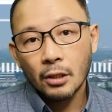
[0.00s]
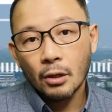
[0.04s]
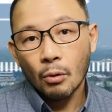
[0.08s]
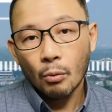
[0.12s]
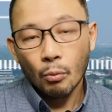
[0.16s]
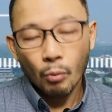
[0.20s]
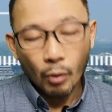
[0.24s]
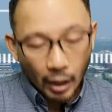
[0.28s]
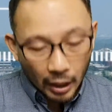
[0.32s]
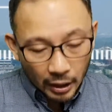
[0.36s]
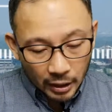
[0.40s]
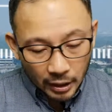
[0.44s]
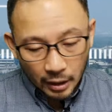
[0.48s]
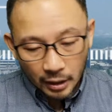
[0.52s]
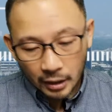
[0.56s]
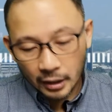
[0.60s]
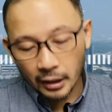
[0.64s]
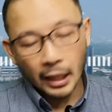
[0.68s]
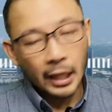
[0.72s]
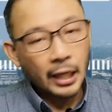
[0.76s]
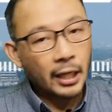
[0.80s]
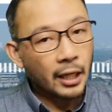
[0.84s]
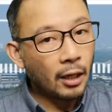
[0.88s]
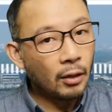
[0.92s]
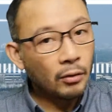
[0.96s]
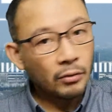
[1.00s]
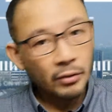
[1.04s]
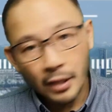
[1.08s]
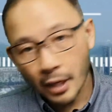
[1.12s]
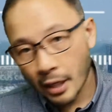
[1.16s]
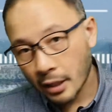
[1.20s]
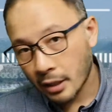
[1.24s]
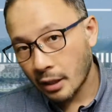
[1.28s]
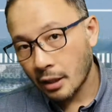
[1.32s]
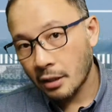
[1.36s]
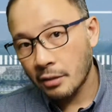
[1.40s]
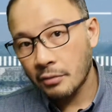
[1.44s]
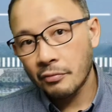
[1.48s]
Why not take out
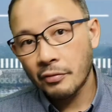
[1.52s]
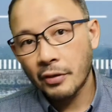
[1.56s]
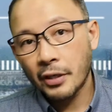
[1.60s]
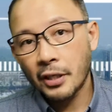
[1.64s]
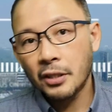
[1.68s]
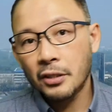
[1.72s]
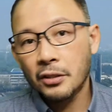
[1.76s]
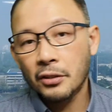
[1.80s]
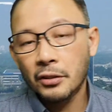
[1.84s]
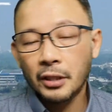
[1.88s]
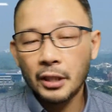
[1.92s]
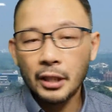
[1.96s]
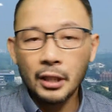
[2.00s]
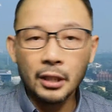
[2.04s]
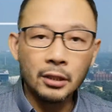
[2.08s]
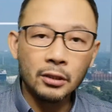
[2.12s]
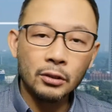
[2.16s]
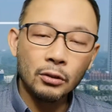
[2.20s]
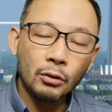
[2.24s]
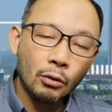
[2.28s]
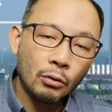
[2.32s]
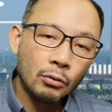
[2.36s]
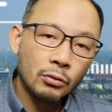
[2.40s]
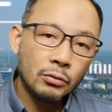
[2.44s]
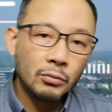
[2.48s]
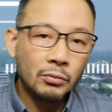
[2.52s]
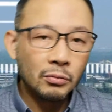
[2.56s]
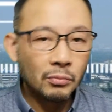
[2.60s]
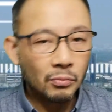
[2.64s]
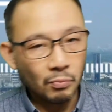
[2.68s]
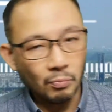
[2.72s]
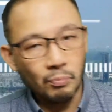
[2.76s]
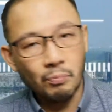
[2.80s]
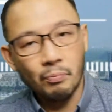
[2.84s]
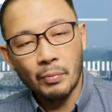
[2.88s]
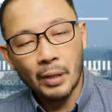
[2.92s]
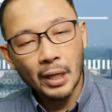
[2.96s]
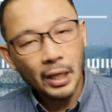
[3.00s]
that inventory, don't
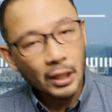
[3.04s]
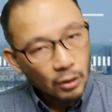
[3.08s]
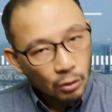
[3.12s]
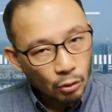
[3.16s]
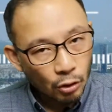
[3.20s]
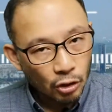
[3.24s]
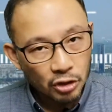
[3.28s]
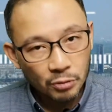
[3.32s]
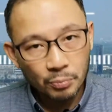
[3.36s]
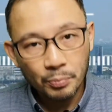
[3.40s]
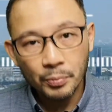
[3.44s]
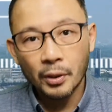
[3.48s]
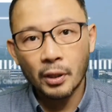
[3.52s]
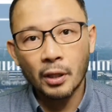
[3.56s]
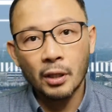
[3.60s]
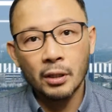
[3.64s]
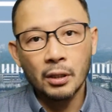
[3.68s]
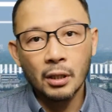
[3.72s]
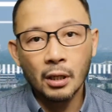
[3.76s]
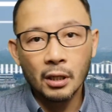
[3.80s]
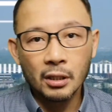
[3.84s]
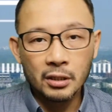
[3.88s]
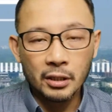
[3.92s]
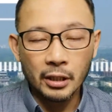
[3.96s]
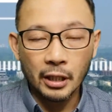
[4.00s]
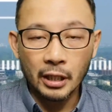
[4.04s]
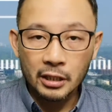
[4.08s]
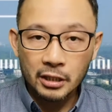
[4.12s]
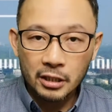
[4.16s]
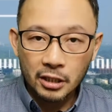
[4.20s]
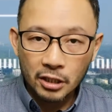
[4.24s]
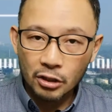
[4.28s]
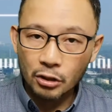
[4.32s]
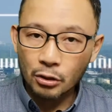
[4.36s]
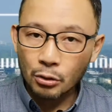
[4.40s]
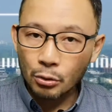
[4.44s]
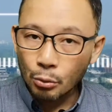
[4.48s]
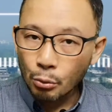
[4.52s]
make those products, and
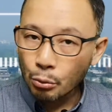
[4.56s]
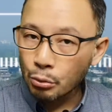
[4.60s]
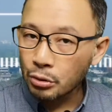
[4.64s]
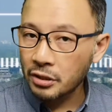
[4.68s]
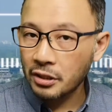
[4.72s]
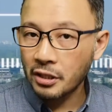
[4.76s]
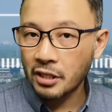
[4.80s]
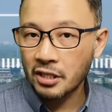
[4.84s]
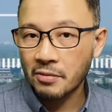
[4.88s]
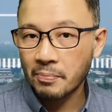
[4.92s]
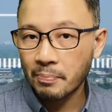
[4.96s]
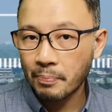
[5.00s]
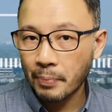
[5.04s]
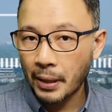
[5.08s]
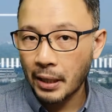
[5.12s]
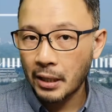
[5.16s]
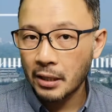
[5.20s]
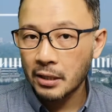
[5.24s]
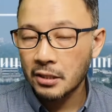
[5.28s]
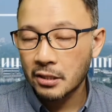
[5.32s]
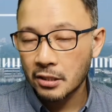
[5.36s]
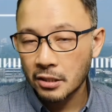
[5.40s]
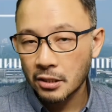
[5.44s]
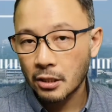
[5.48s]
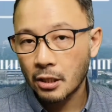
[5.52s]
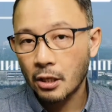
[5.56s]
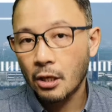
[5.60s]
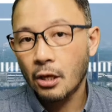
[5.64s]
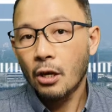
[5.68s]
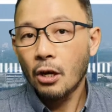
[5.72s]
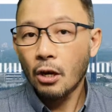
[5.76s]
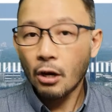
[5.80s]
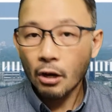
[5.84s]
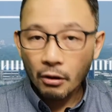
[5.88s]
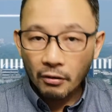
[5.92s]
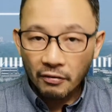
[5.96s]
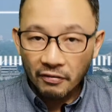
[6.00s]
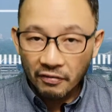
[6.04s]
just use the space
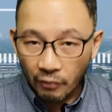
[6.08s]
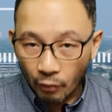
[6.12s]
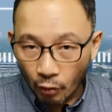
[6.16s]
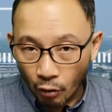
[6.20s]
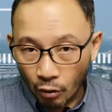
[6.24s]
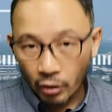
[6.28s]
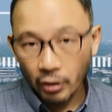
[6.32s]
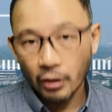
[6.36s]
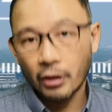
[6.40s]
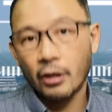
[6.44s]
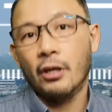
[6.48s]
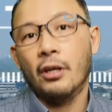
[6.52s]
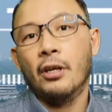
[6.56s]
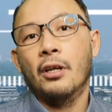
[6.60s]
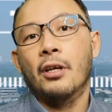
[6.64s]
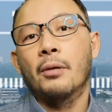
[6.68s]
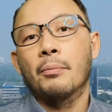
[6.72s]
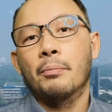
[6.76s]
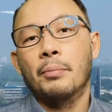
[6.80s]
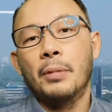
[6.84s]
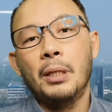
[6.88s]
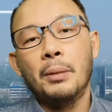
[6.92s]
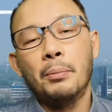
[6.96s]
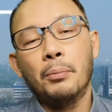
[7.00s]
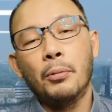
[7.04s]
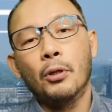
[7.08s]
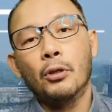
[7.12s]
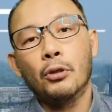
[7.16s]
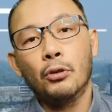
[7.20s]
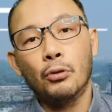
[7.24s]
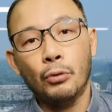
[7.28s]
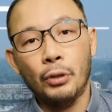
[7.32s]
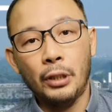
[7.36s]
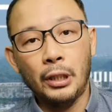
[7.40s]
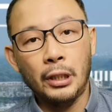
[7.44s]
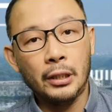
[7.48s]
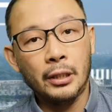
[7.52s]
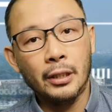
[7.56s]
for people to
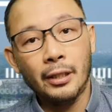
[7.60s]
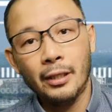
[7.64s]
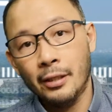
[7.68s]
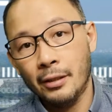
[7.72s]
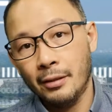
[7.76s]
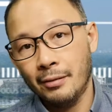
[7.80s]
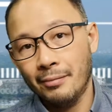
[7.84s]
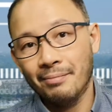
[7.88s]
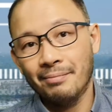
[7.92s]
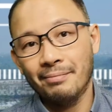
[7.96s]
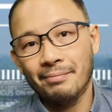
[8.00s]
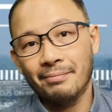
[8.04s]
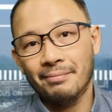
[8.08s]
eat in,